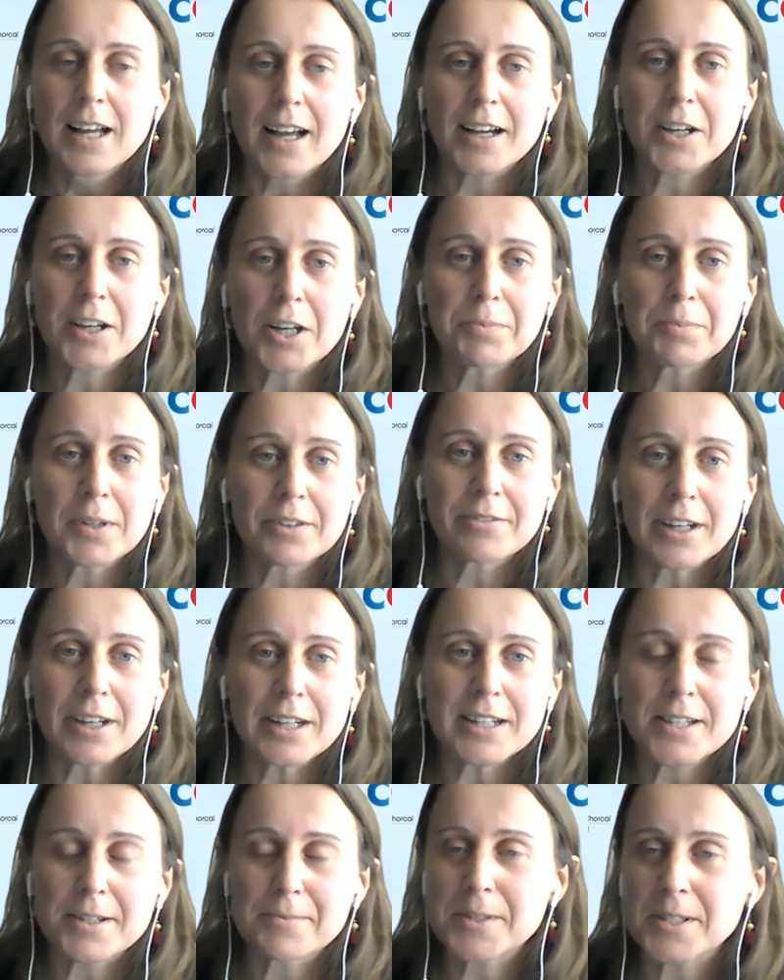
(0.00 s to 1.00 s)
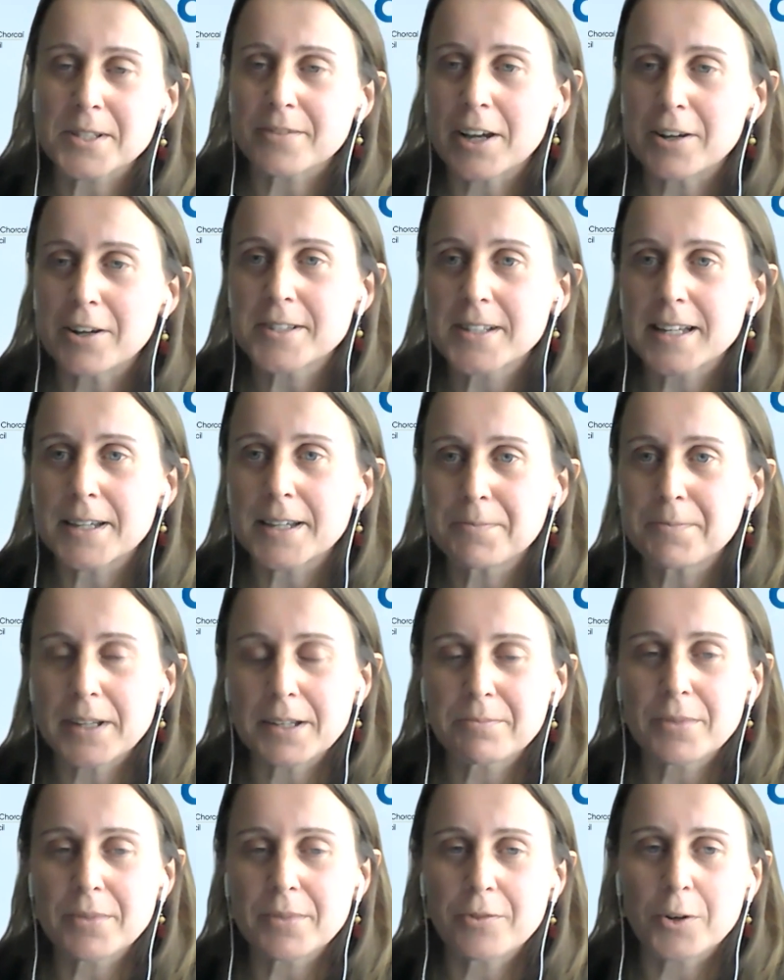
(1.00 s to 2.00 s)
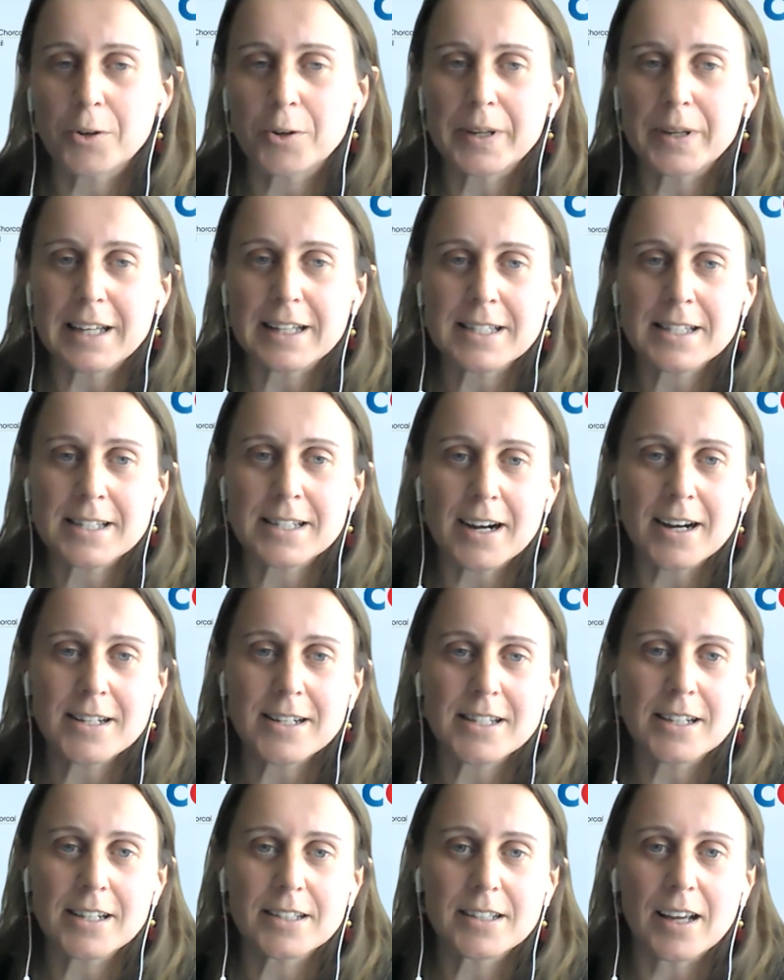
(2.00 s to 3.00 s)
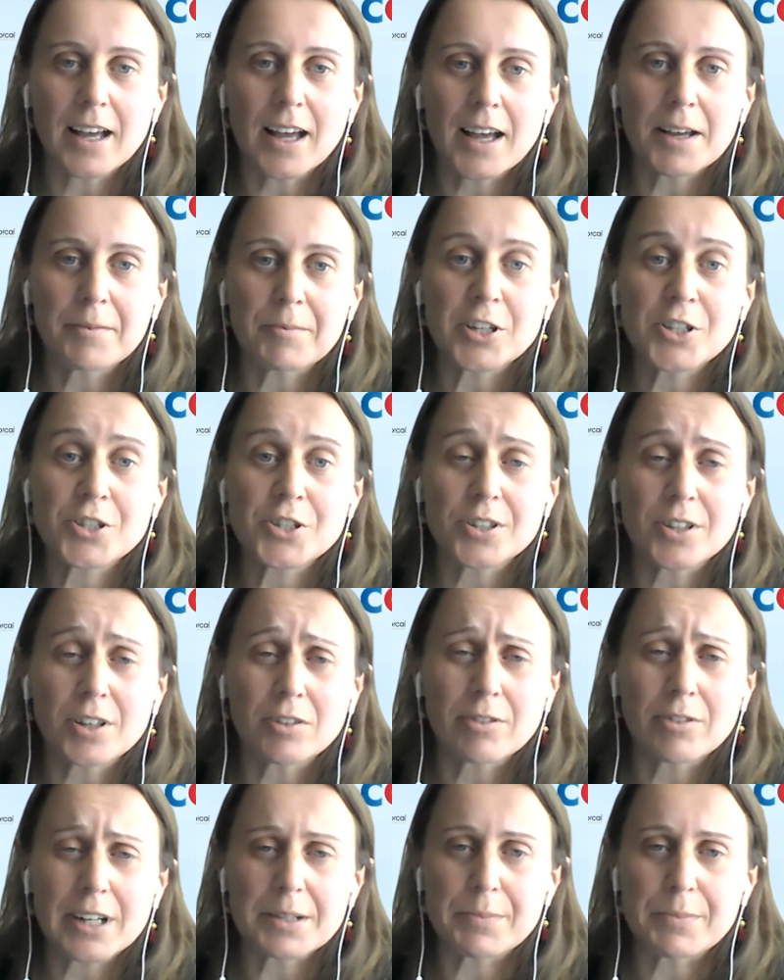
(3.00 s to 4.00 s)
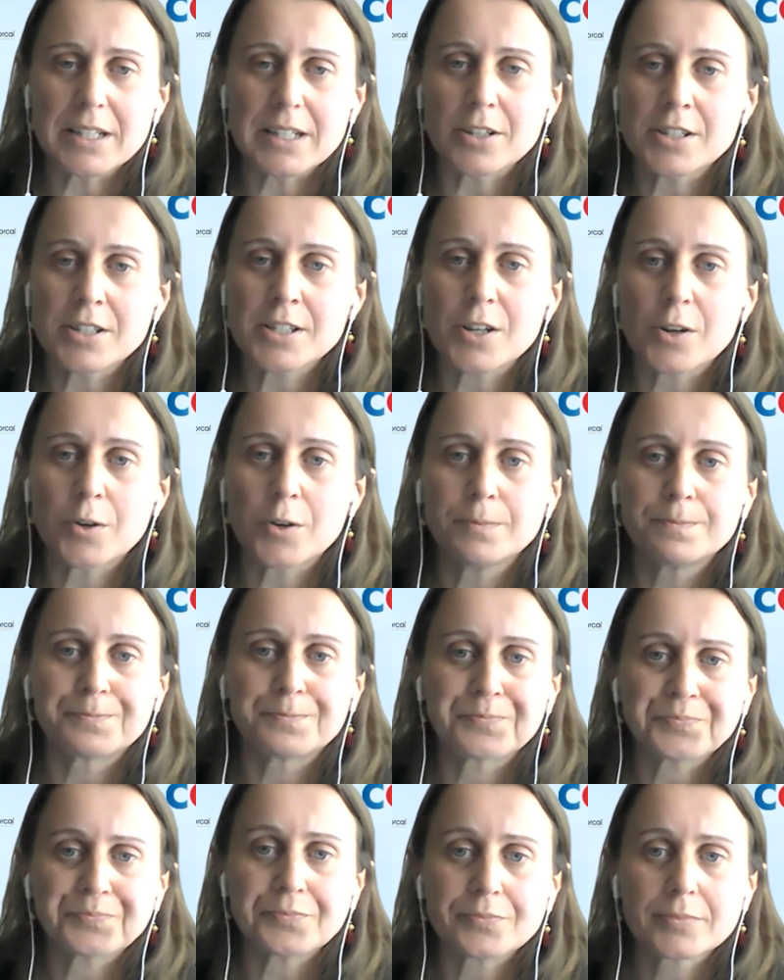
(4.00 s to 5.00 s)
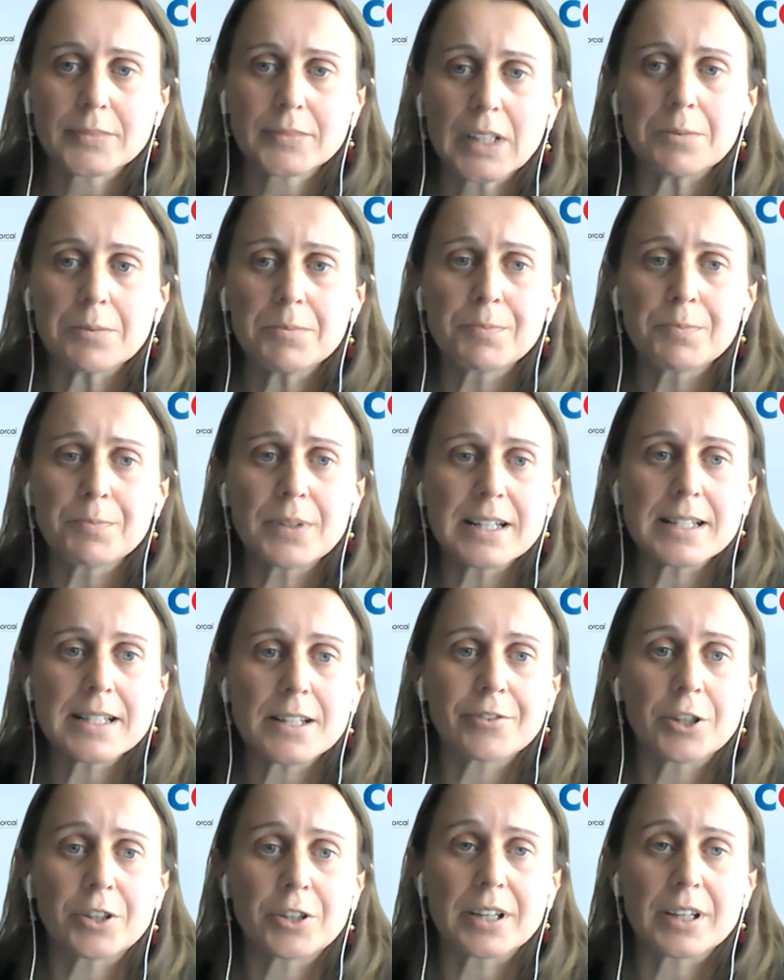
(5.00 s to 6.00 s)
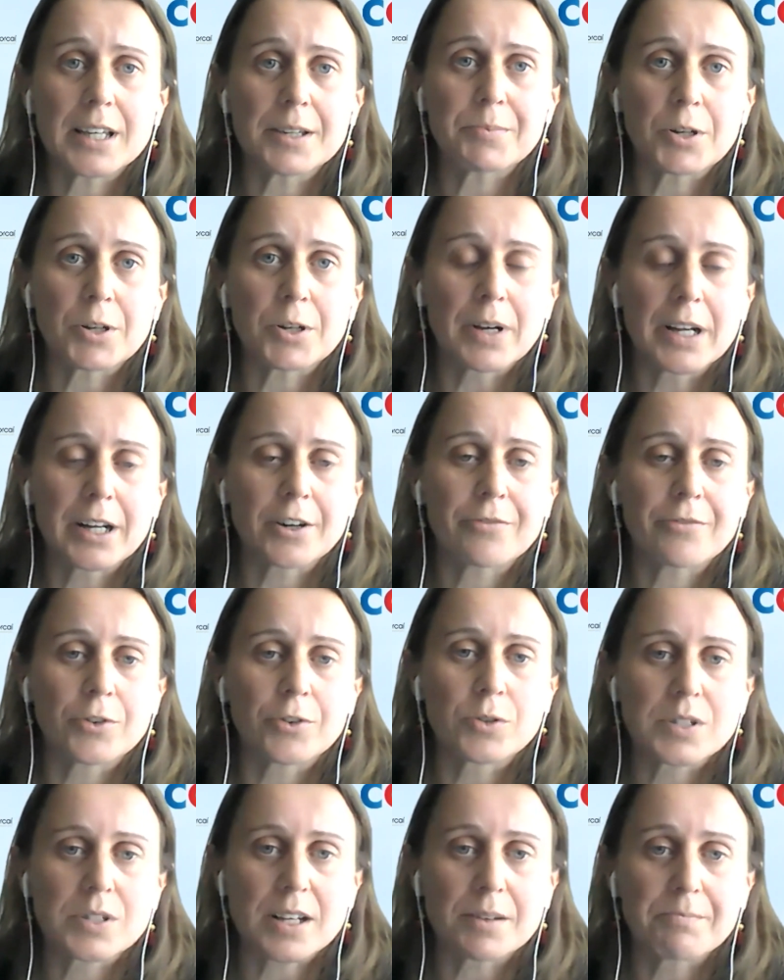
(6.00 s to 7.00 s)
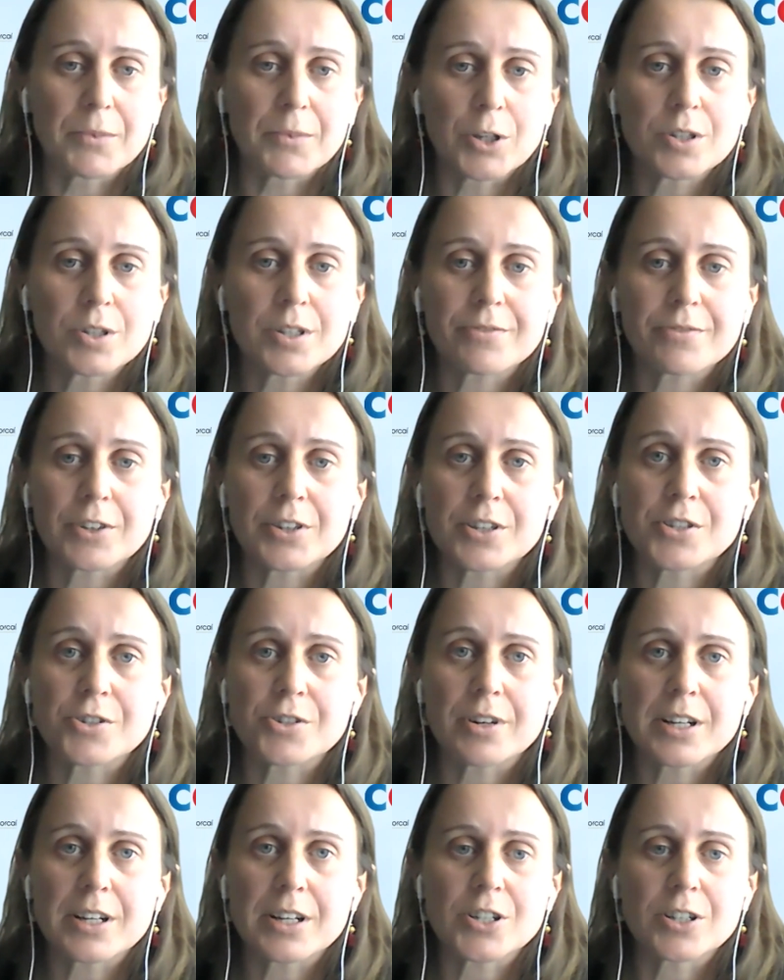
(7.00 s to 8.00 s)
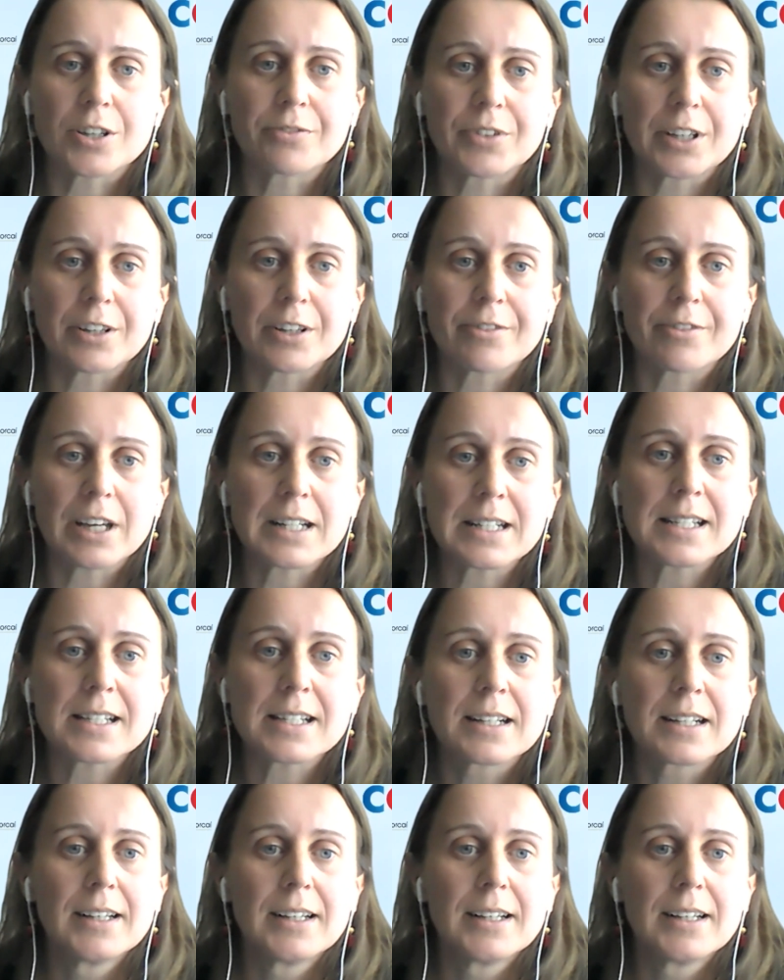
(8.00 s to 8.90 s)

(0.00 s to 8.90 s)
A couple of items of housekeeping before we get started. It should already be done so, but please, if you could keep your microphones on mute for the duration of the event.